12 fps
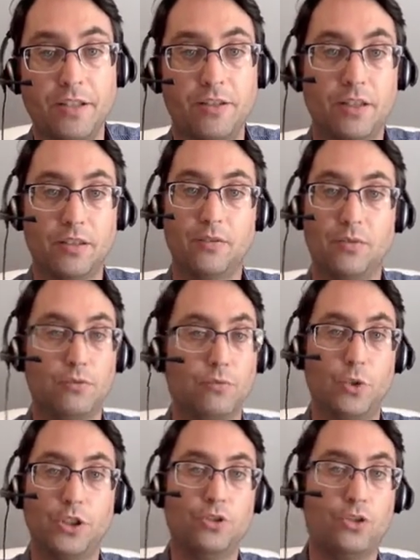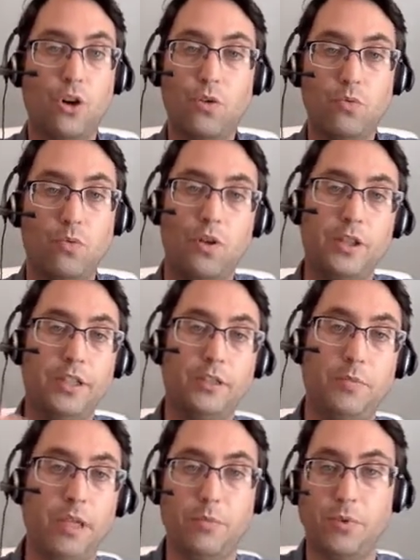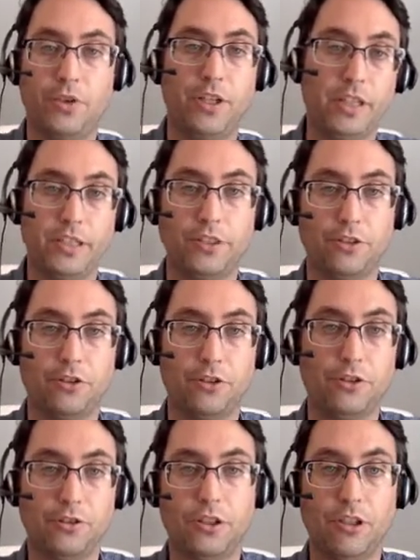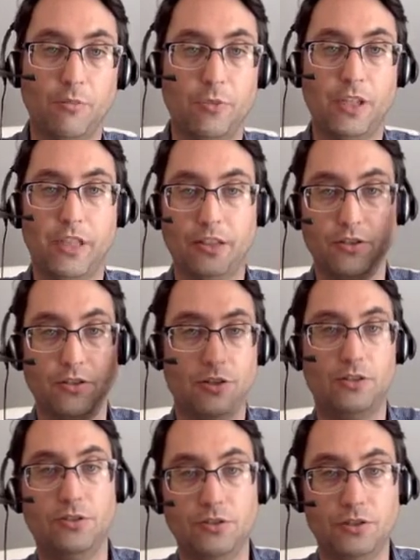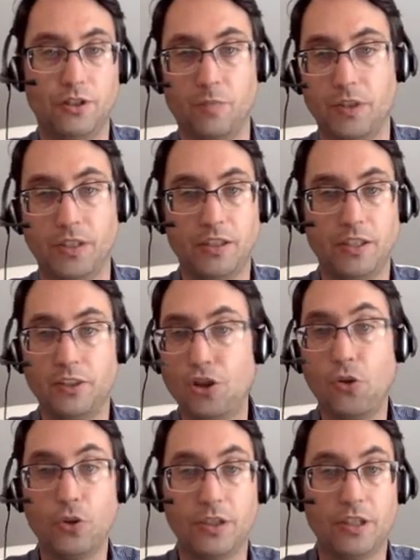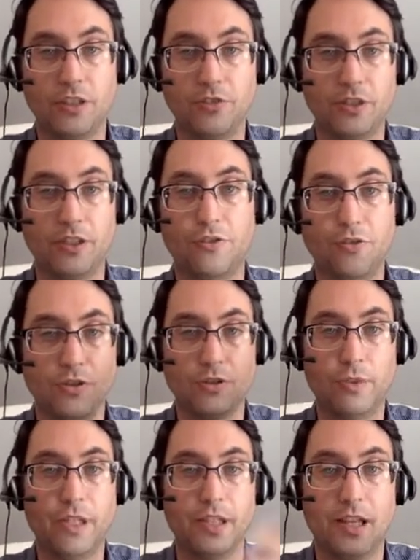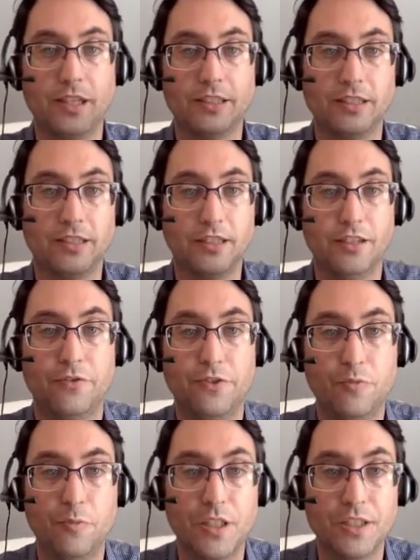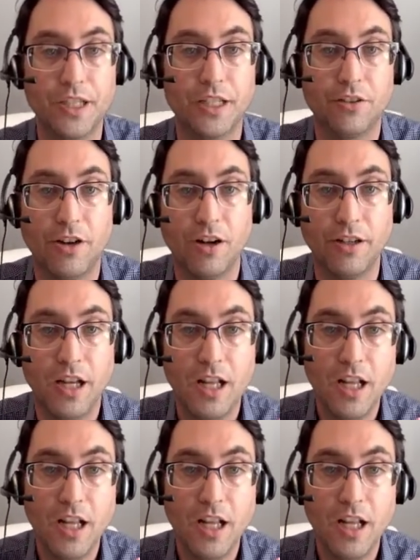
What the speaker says: You do what you don't want is people thinking that you're going to do something and you're going to do something totally different, and you don't only realize it, a few months later on.